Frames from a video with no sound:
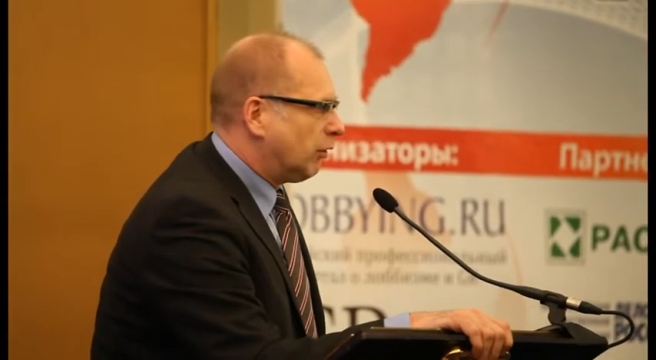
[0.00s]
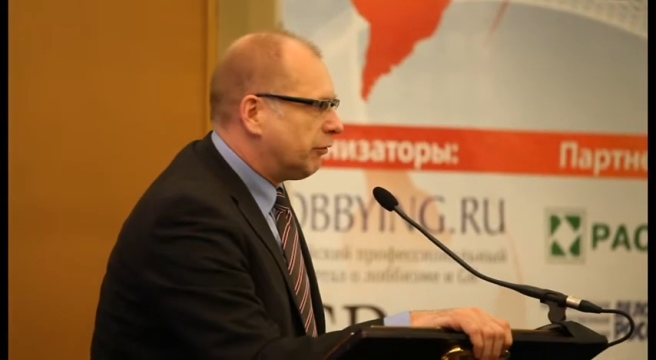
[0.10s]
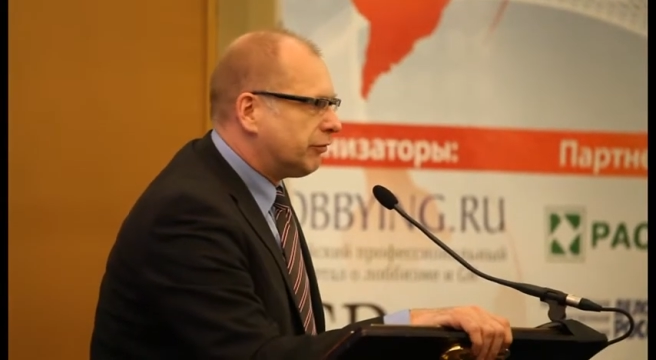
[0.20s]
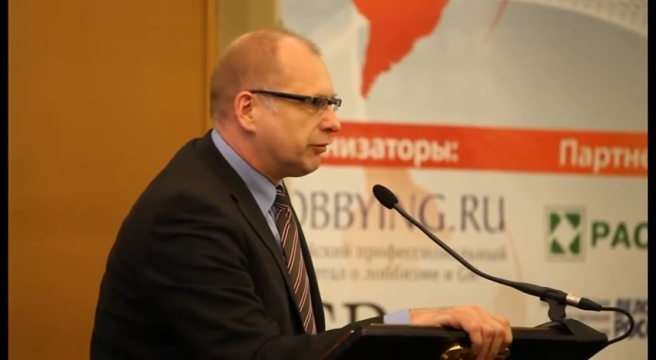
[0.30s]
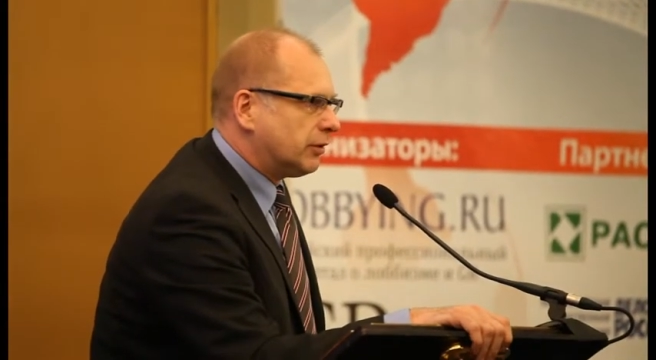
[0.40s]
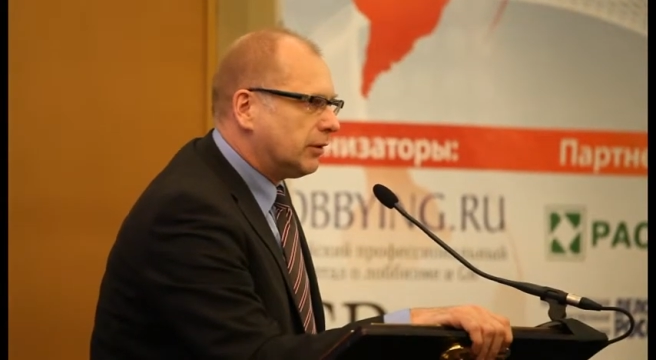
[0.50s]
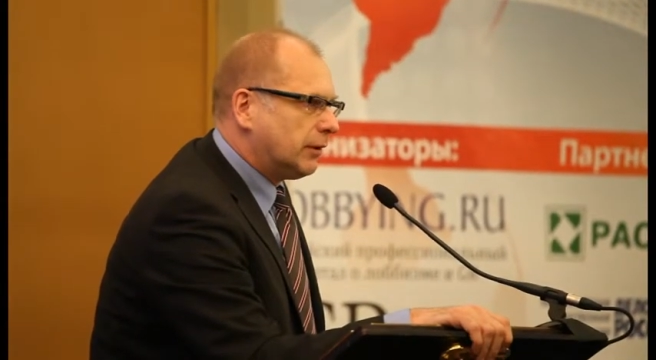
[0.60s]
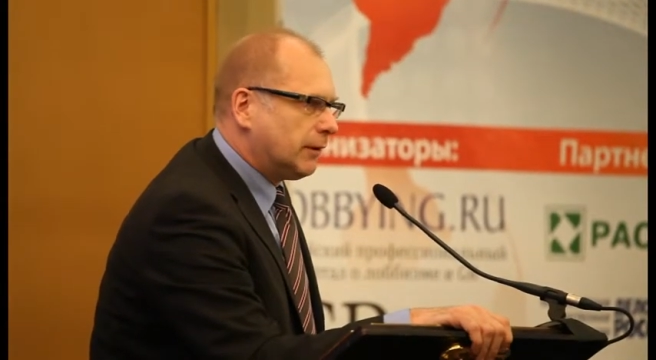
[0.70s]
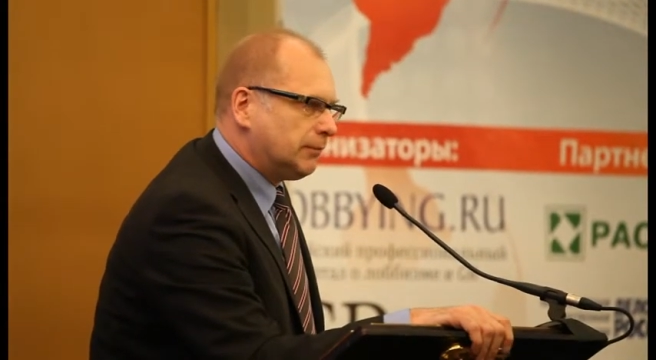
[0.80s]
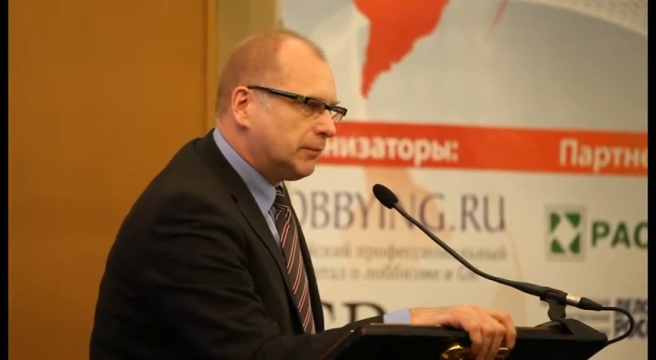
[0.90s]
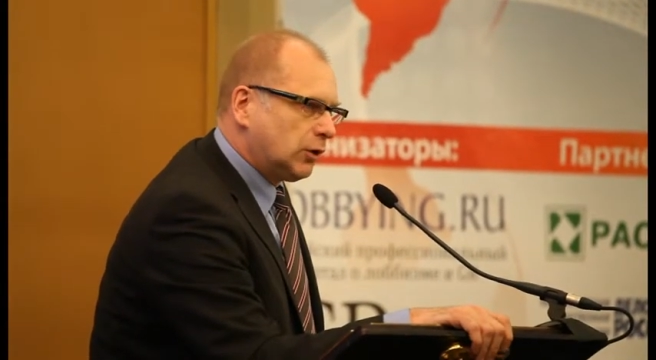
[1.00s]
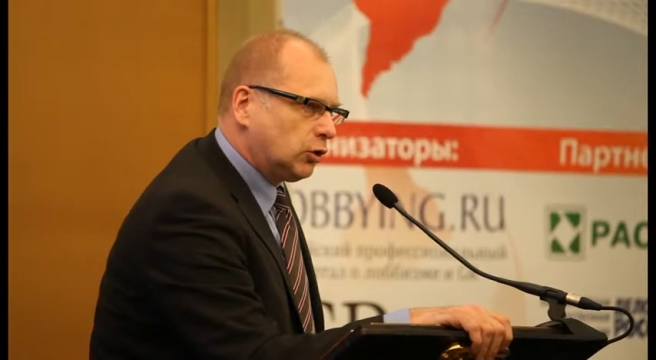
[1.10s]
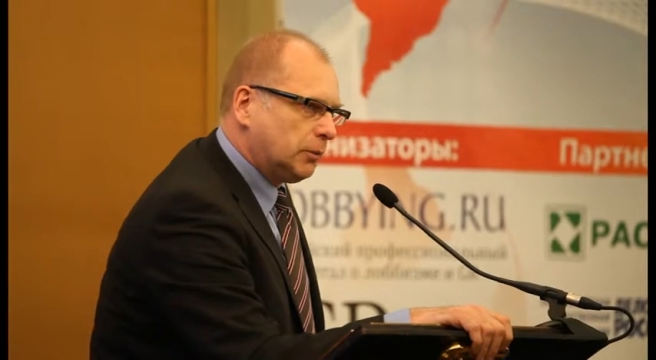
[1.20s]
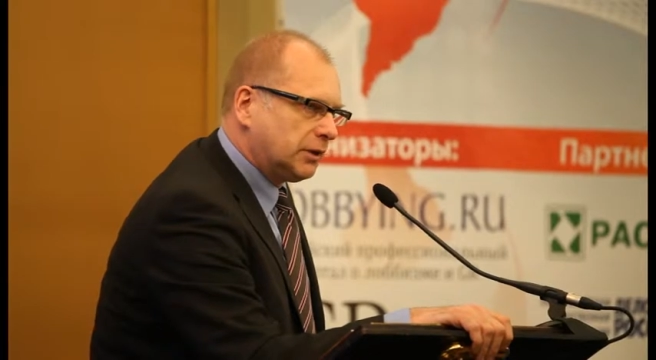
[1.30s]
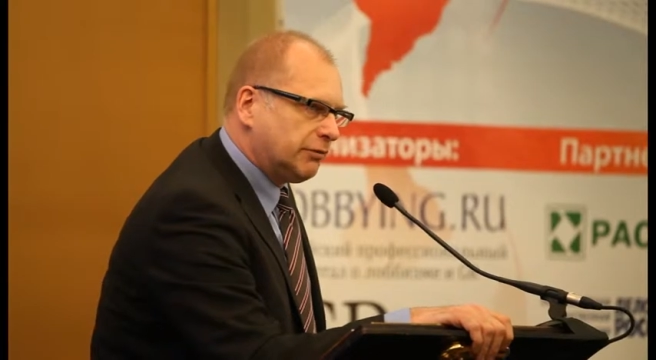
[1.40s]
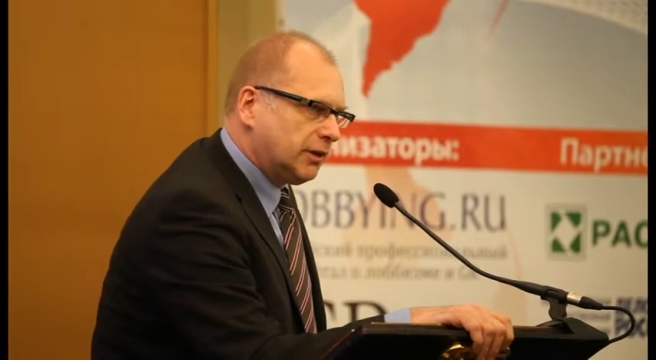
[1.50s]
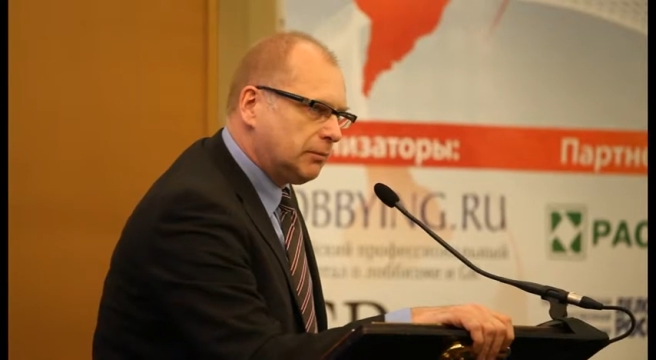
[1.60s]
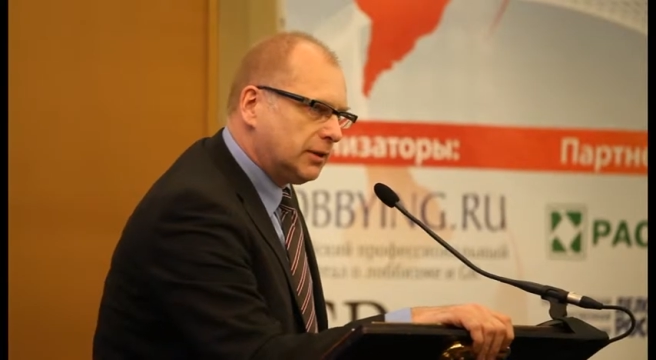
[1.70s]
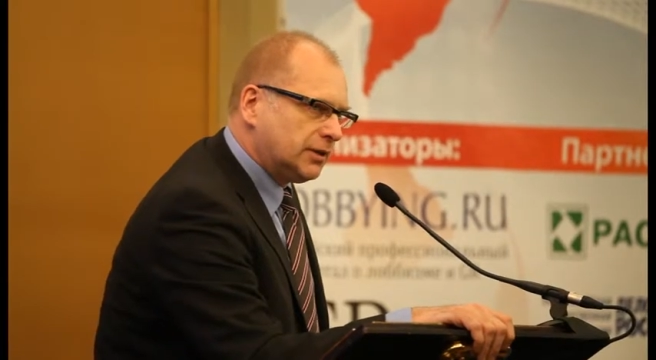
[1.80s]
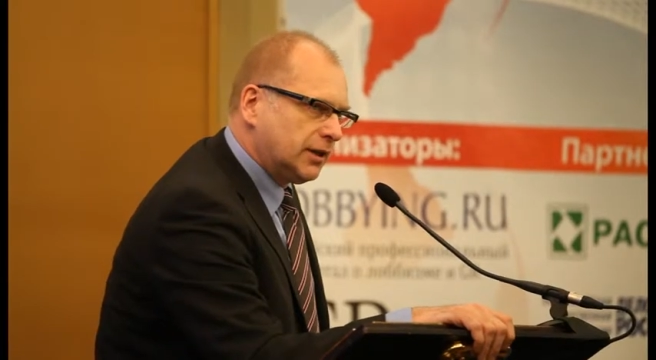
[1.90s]
of um, Economic
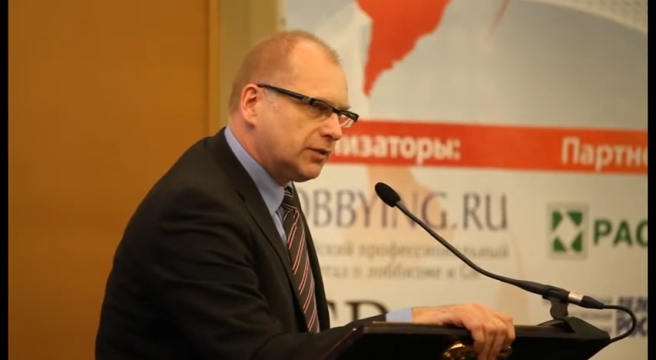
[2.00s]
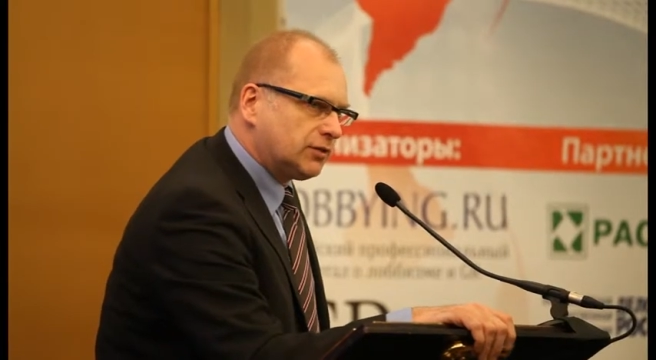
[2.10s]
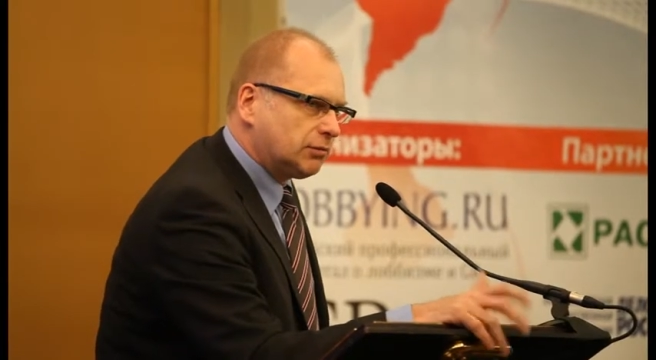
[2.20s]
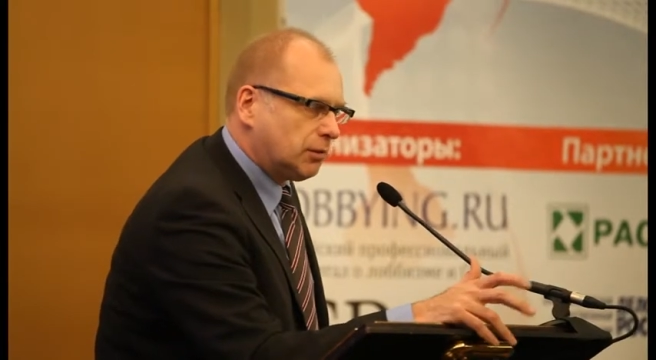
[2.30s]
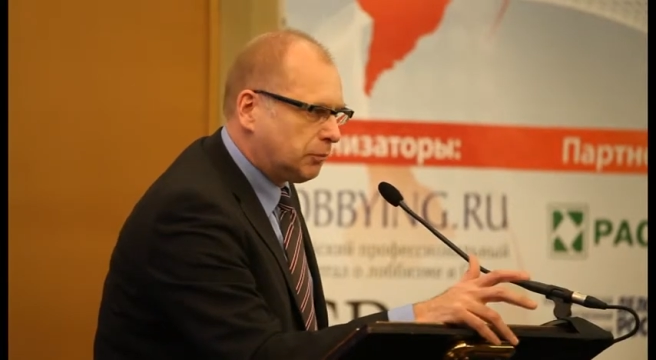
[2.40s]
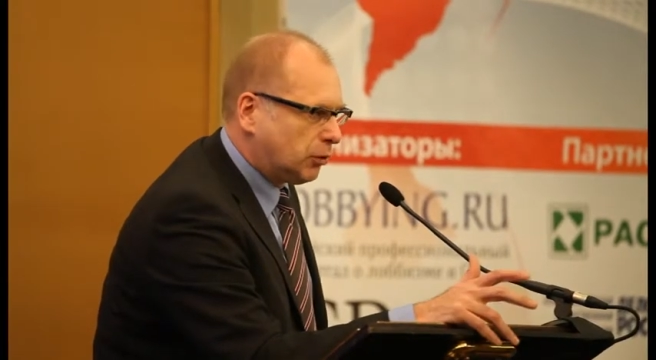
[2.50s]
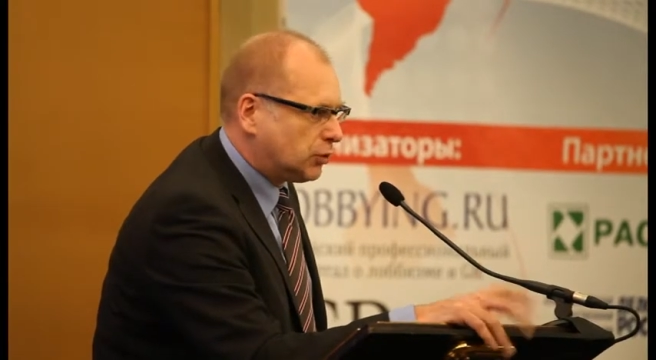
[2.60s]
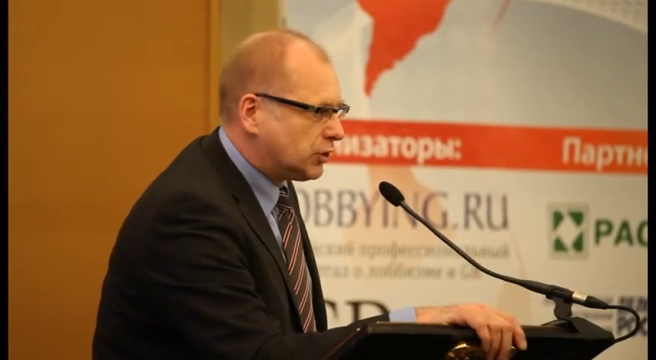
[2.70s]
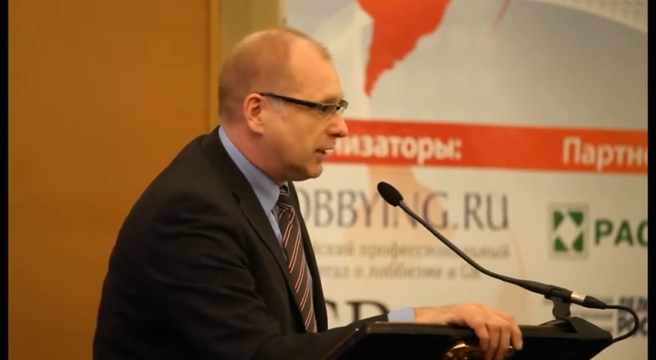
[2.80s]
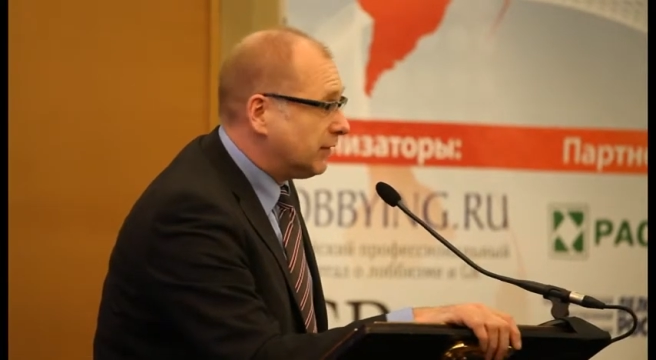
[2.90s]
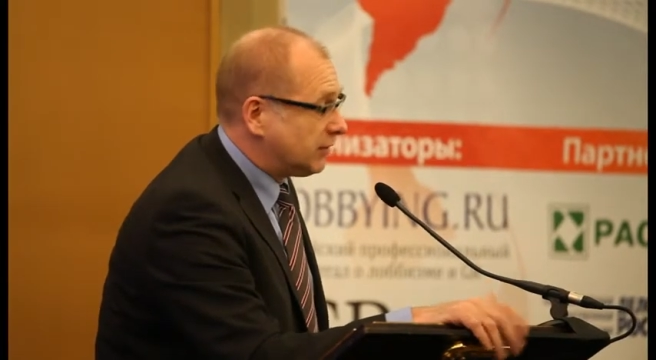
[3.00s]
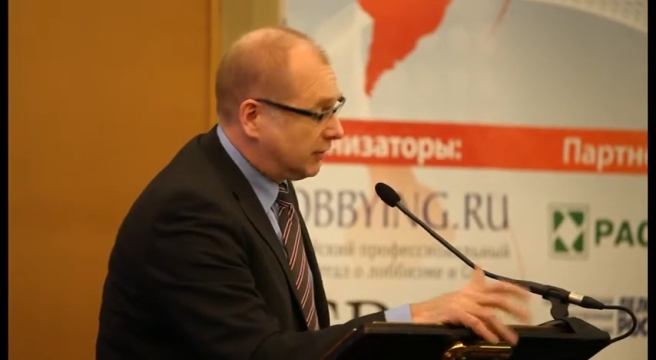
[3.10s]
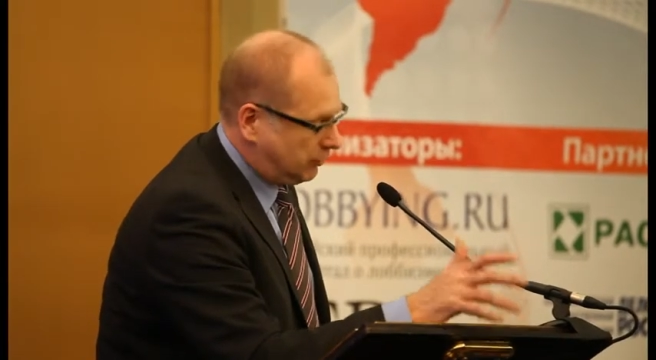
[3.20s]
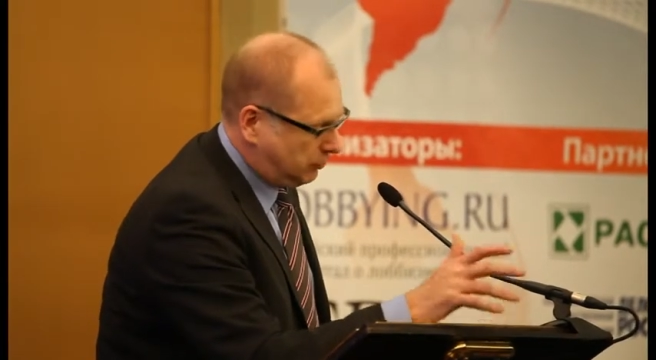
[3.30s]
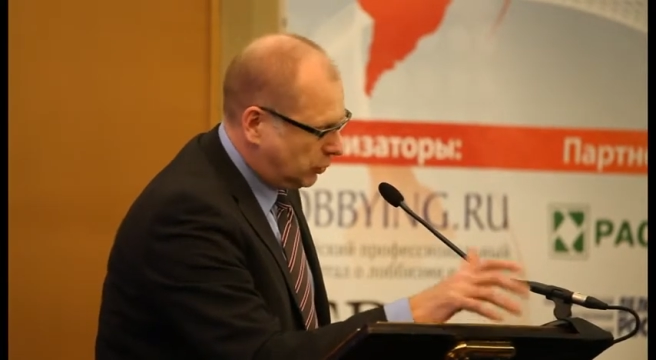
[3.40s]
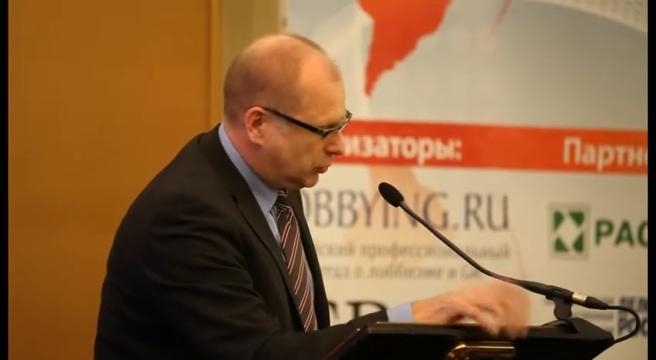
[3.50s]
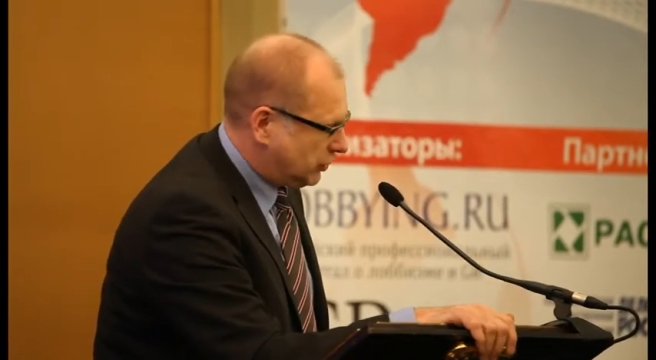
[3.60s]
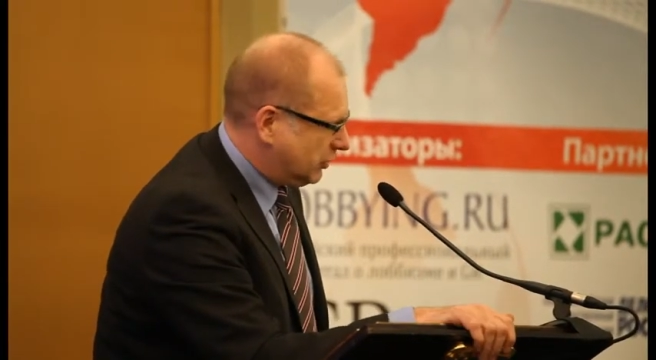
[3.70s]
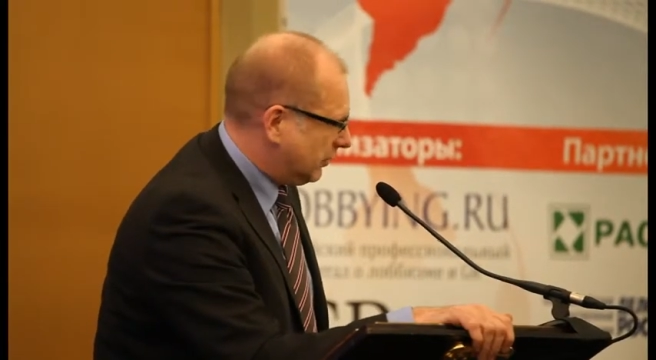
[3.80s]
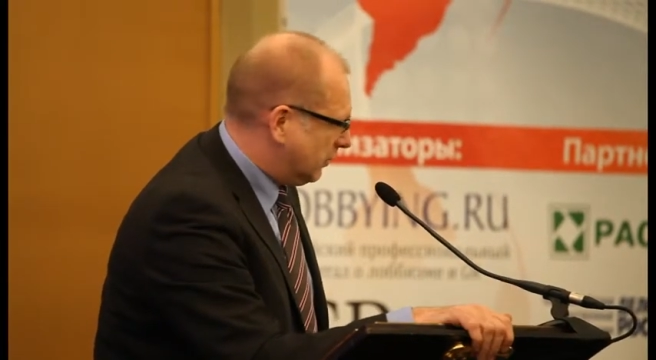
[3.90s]
Development has approached us, has
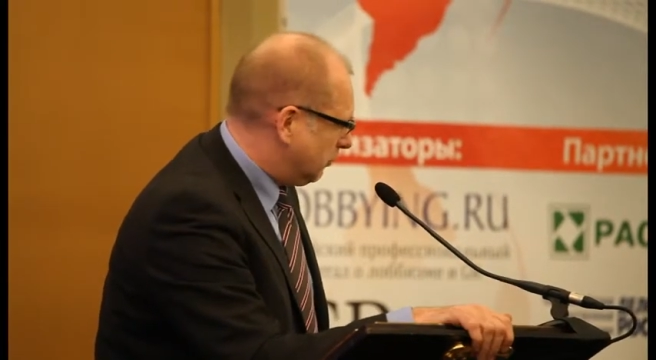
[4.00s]
approached uh,